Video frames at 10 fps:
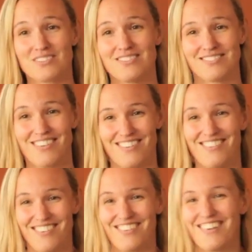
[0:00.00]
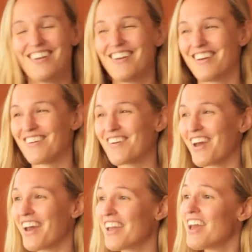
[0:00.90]

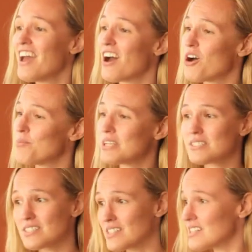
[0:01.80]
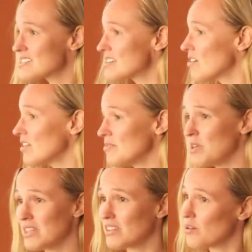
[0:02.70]
Okay, it doesn't necessarily
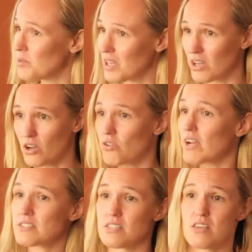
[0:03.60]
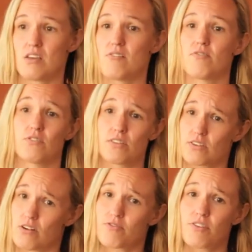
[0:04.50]
mean that they're being aggressive or that
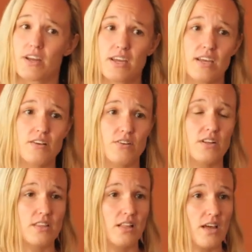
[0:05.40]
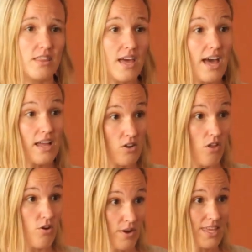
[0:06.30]
they're afraid or anything like that,
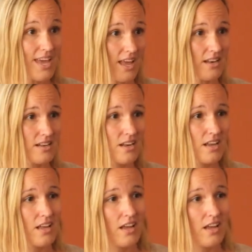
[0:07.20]
although it can.